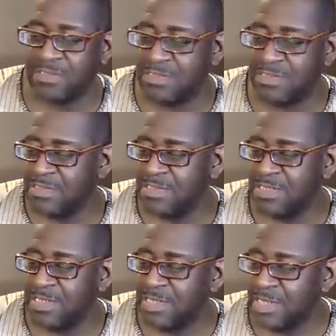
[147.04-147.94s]
uh,
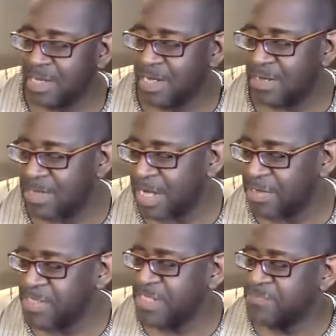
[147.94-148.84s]
cut out. I think it's
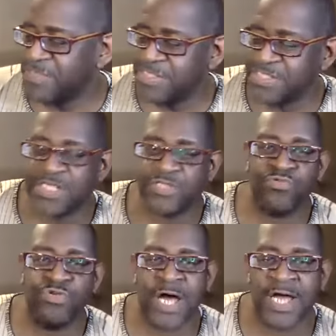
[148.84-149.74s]
verses 6 through
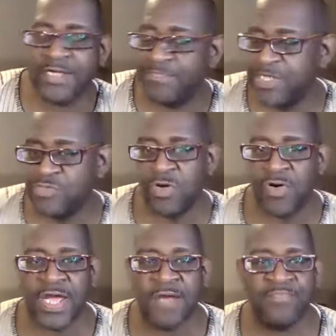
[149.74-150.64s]
9 is where I
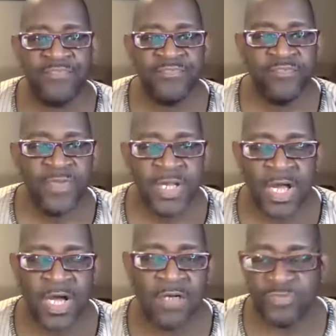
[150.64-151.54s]
am.
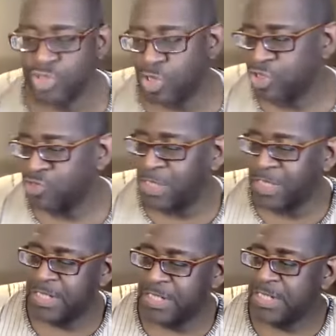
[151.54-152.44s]
Um, Joshua
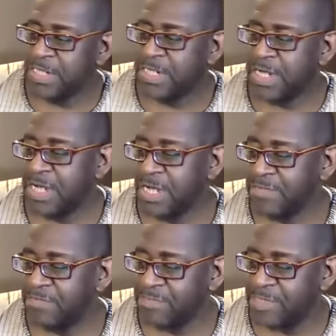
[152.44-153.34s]

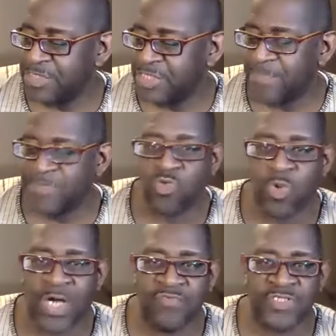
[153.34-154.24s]
um, chapter
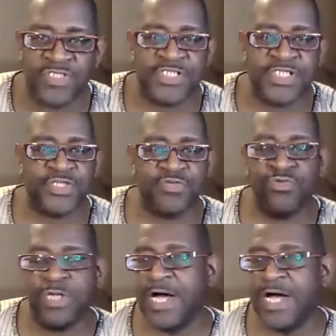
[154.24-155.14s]
1, verses 6 through
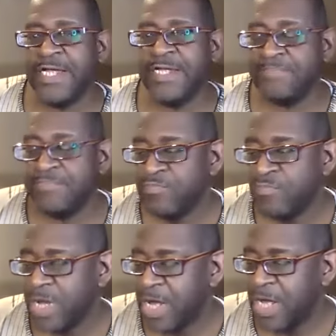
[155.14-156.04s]
9.
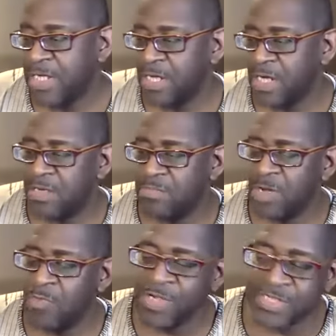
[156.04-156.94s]
And, um,
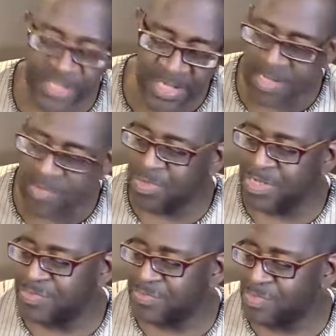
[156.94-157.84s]
and we're dealing
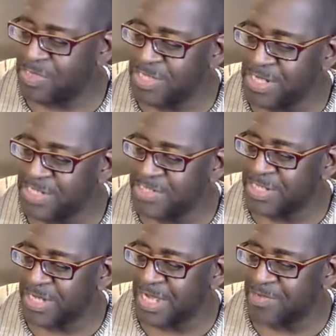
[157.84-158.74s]
with, we're dealing
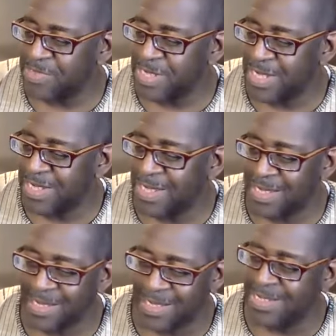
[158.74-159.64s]
tonight with a,
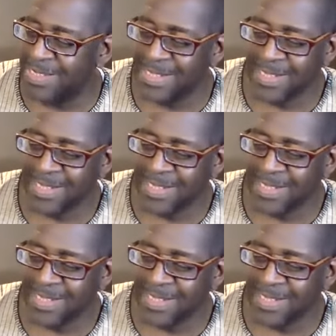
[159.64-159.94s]
a, a